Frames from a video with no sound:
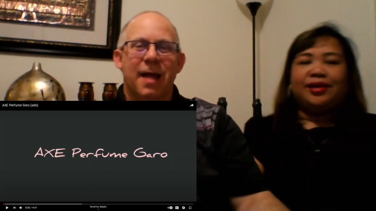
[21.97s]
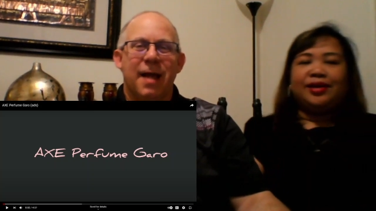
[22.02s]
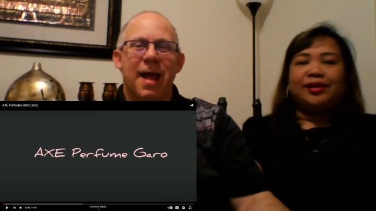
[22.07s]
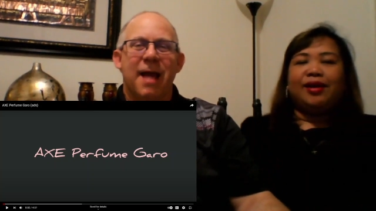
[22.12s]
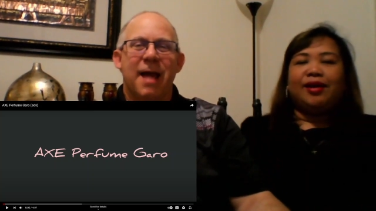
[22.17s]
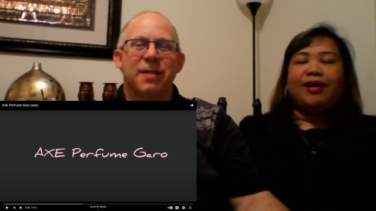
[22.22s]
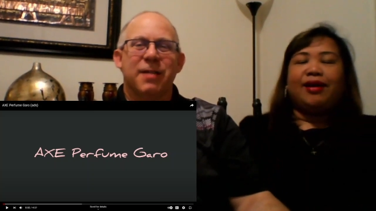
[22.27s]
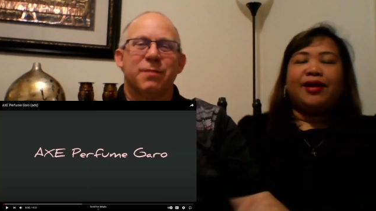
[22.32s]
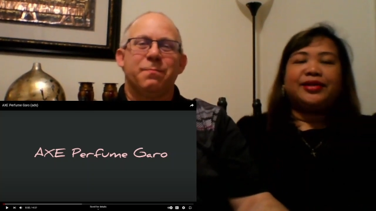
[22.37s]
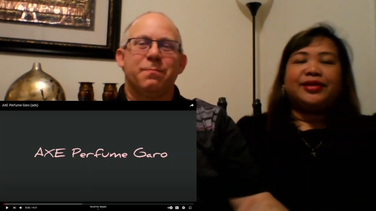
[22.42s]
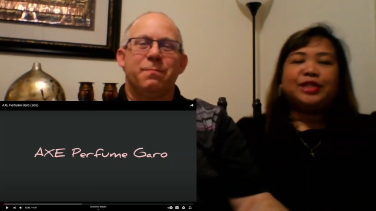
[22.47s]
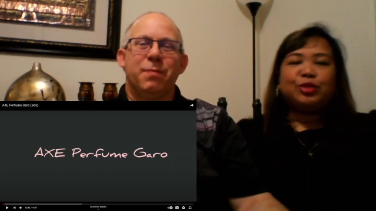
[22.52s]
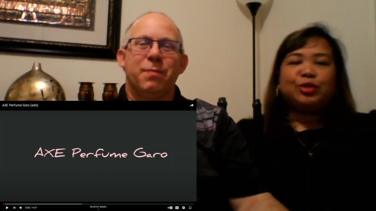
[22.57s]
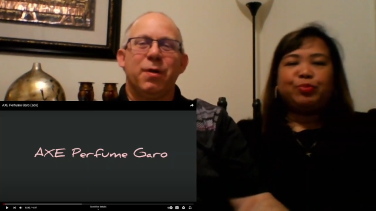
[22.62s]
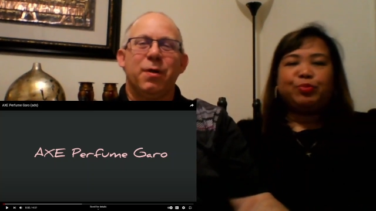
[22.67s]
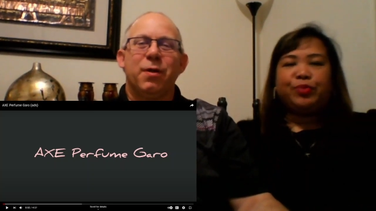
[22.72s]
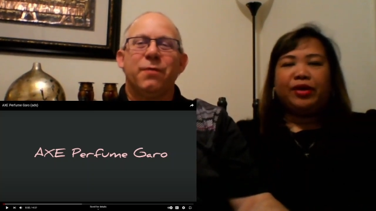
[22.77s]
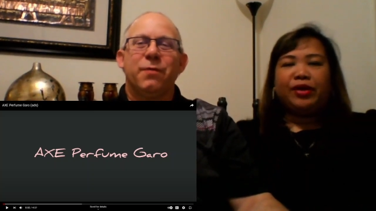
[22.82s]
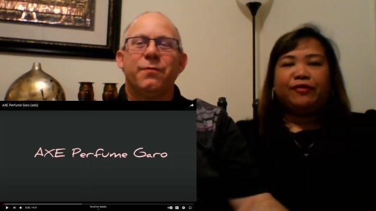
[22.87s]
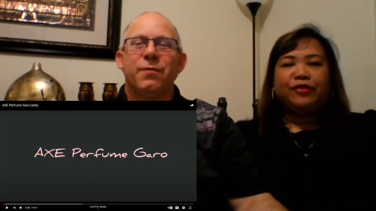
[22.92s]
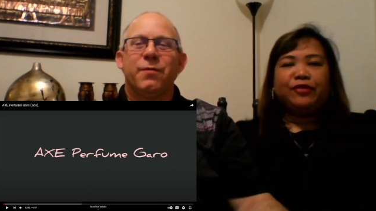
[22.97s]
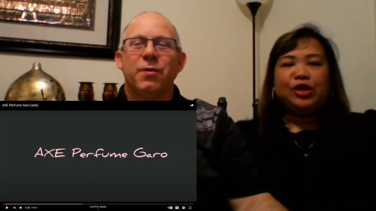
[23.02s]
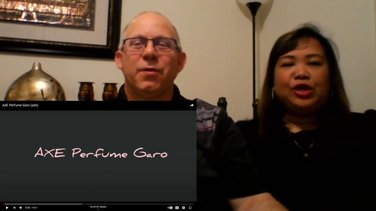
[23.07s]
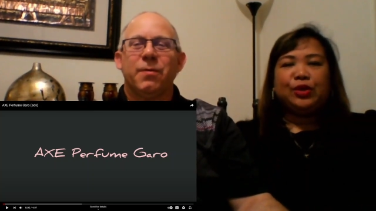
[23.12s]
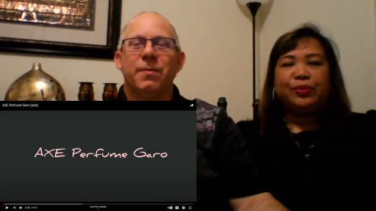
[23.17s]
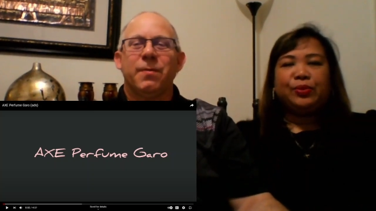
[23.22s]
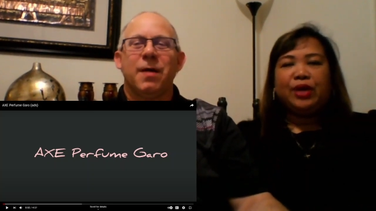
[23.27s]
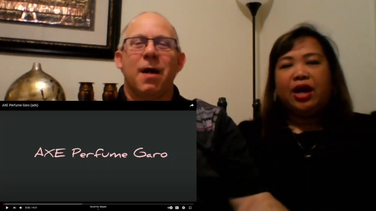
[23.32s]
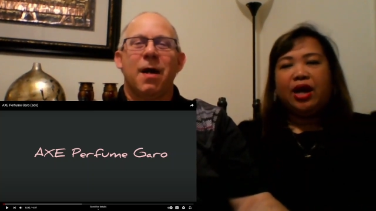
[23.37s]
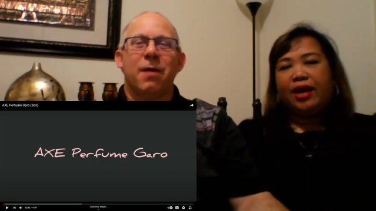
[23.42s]
Speaker 1: Axe, Axe
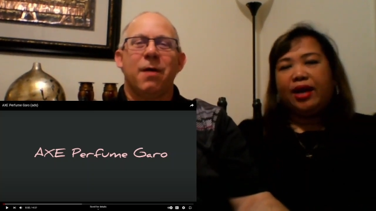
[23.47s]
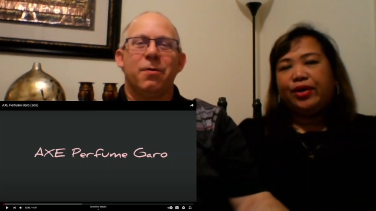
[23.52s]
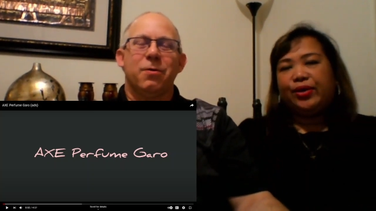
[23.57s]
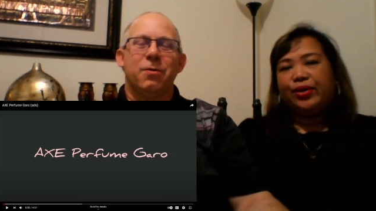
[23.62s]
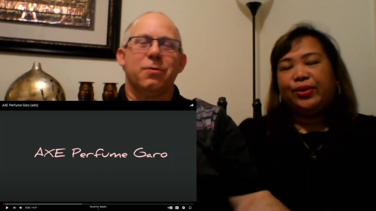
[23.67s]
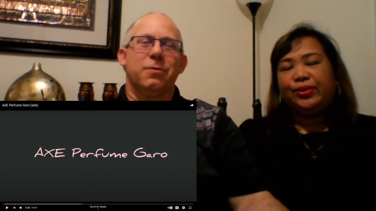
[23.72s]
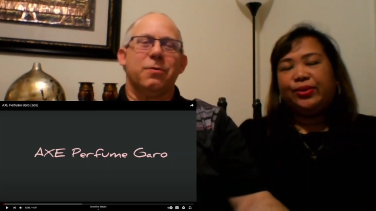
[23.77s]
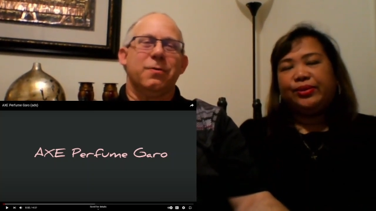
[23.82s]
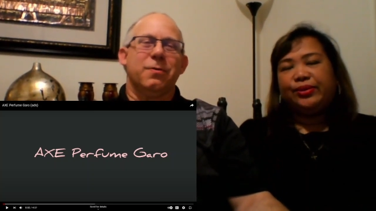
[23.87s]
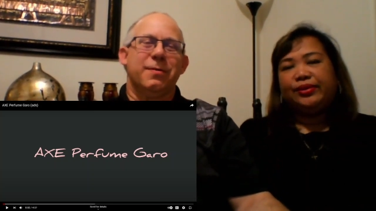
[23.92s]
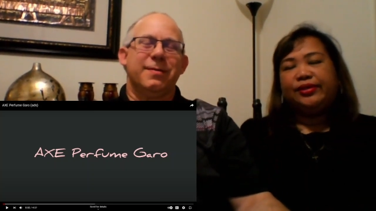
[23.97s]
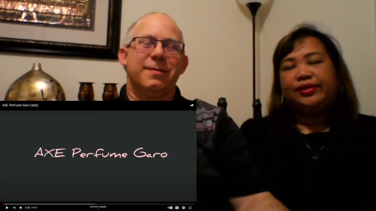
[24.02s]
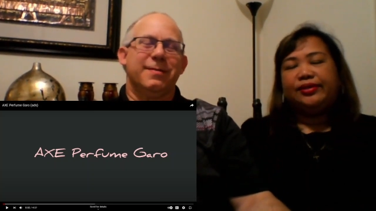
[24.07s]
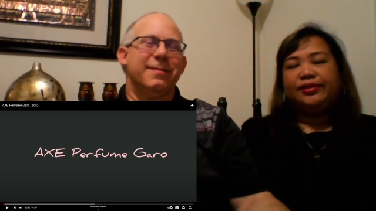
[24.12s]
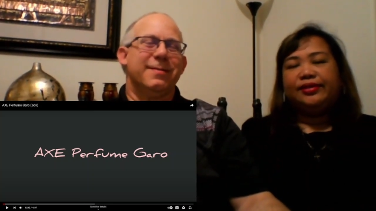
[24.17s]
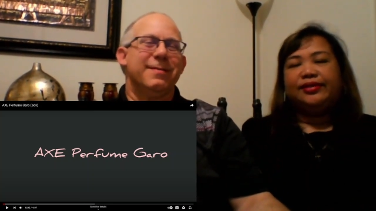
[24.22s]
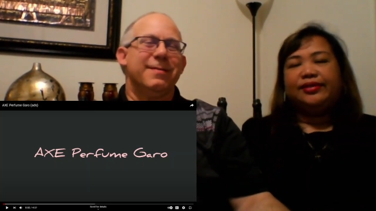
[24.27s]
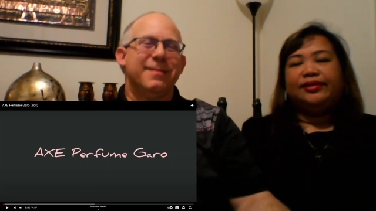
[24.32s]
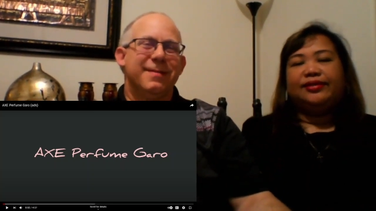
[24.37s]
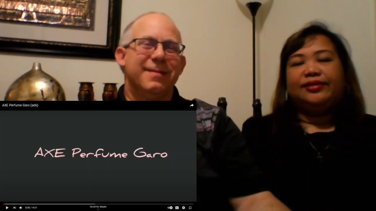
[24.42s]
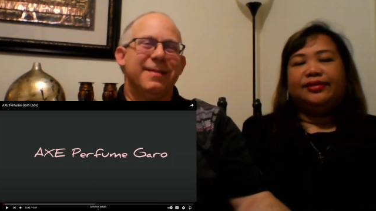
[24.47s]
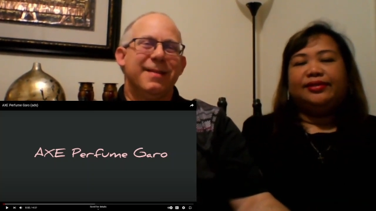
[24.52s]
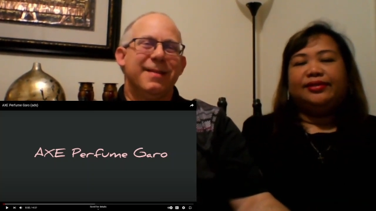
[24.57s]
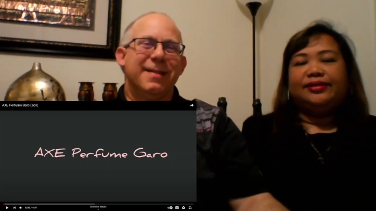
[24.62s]
Perfume, perfume Garo.